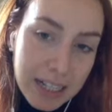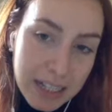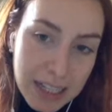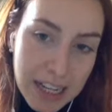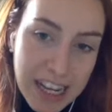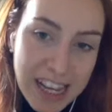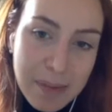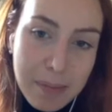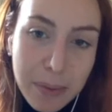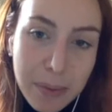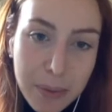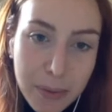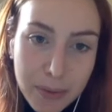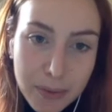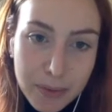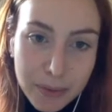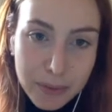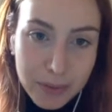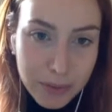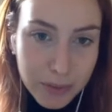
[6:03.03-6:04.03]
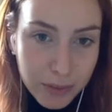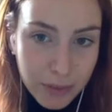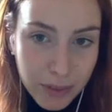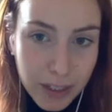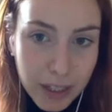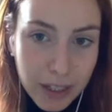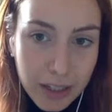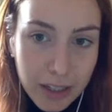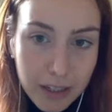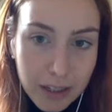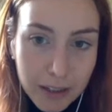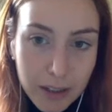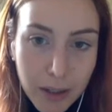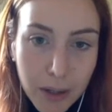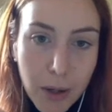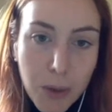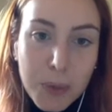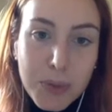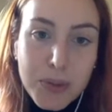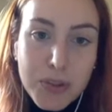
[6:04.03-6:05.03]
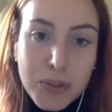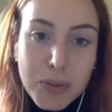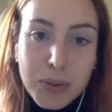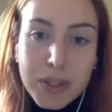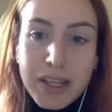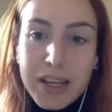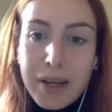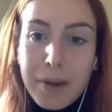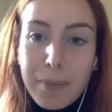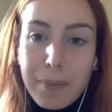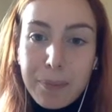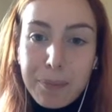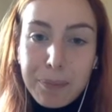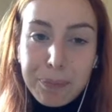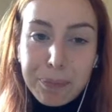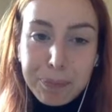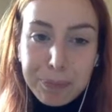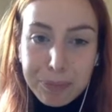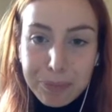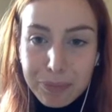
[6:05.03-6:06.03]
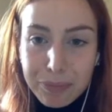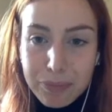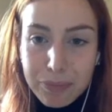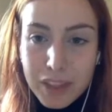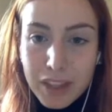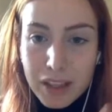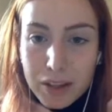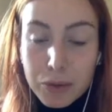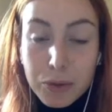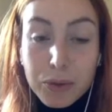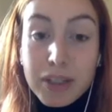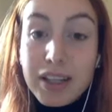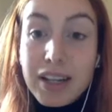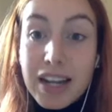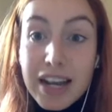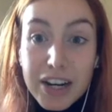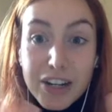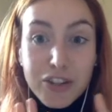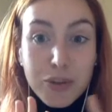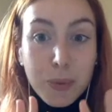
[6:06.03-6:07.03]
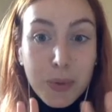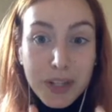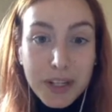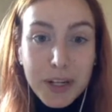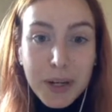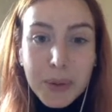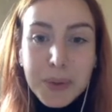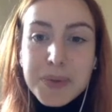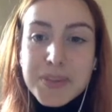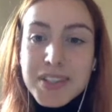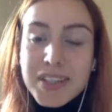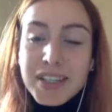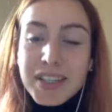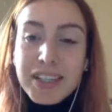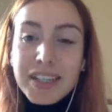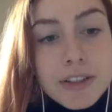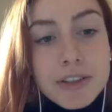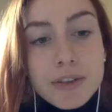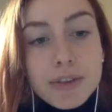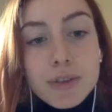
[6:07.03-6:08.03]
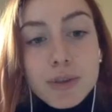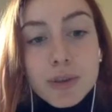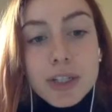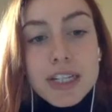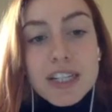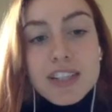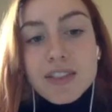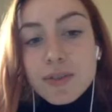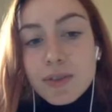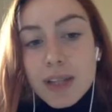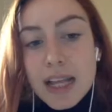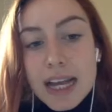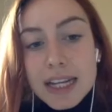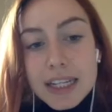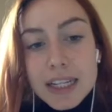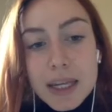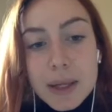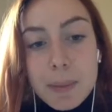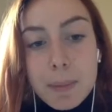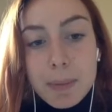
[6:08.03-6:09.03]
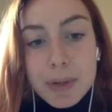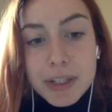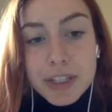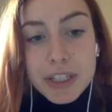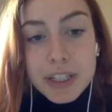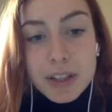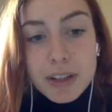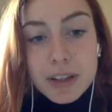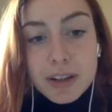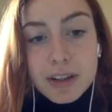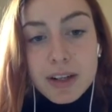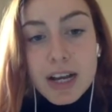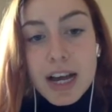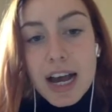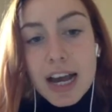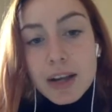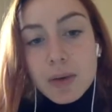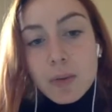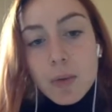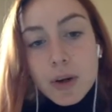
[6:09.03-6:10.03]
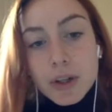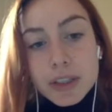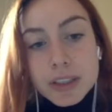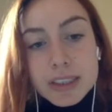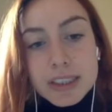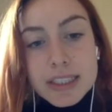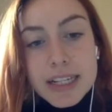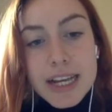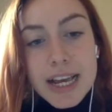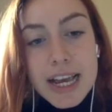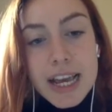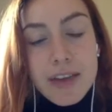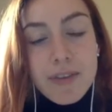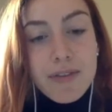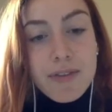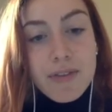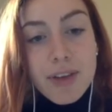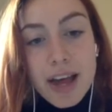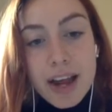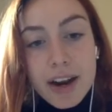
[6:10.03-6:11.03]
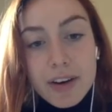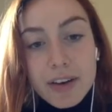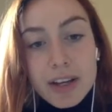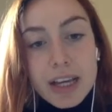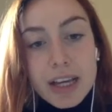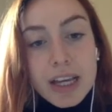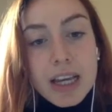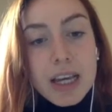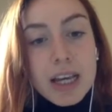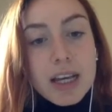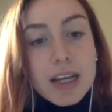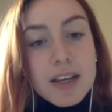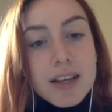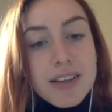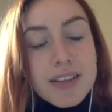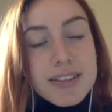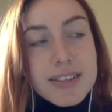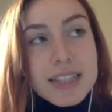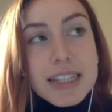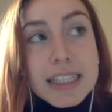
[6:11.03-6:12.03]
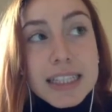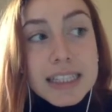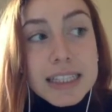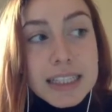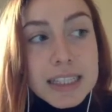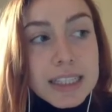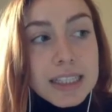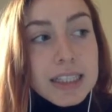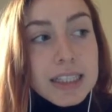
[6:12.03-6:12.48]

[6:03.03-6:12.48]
table close to the large windows. For this flat in particular, I wanted a very sleek